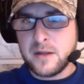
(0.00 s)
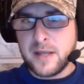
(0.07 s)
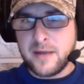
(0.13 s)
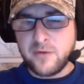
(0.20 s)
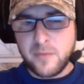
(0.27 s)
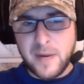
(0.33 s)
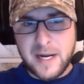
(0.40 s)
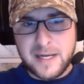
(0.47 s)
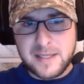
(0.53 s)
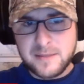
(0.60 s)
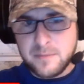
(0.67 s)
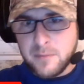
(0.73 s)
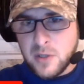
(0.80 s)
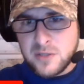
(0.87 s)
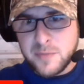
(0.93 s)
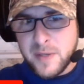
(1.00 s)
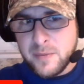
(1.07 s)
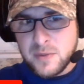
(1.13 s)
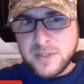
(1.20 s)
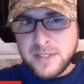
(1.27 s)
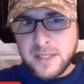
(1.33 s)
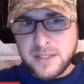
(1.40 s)
most
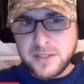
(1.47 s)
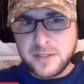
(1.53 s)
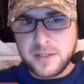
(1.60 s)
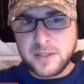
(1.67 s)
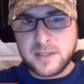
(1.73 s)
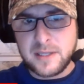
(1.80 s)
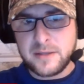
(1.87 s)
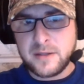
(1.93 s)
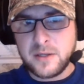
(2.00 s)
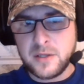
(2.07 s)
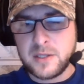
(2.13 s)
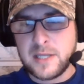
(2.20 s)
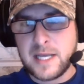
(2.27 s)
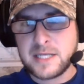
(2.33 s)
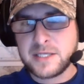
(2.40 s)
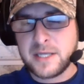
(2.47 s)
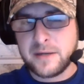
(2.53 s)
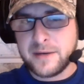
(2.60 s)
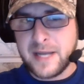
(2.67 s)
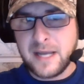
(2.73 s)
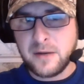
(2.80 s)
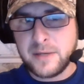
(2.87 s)
people's touched the hood latch.
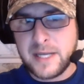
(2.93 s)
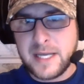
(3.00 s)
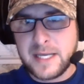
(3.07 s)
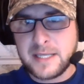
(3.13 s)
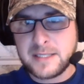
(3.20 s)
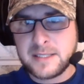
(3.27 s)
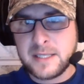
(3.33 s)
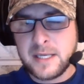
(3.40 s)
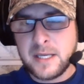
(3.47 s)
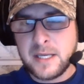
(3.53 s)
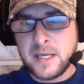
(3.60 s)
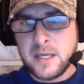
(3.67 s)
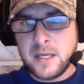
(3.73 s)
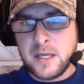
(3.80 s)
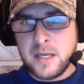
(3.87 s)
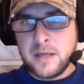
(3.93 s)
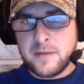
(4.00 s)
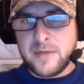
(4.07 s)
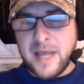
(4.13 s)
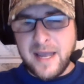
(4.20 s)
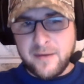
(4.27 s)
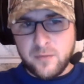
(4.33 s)
Nowadays,
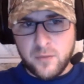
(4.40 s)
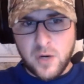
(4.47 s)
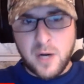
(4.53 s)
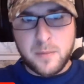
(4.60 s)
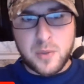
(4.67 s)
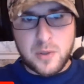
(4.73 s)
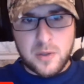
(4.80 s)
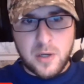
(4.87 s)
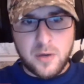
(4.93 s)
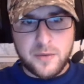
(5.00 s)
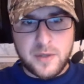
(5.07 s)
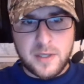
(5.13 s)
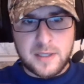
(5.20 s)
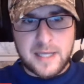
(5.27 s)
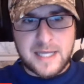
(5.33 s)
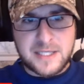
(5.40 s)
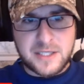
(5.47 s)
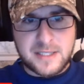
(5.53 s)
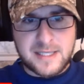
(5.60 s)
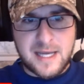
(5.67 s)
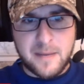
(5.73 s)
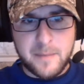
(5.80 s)
they have rubber on the hood latch. It's
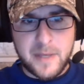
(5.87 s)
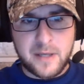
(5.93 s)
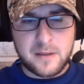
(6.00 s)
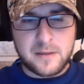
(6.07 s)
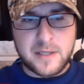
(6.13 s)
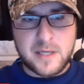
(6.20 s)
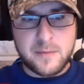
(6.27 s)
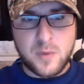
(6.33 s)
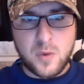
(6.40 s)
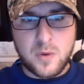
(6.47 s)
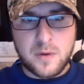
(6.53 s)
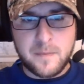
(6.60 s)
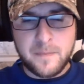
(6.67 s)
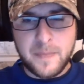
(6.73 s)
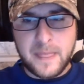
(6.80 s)
not metal anymore.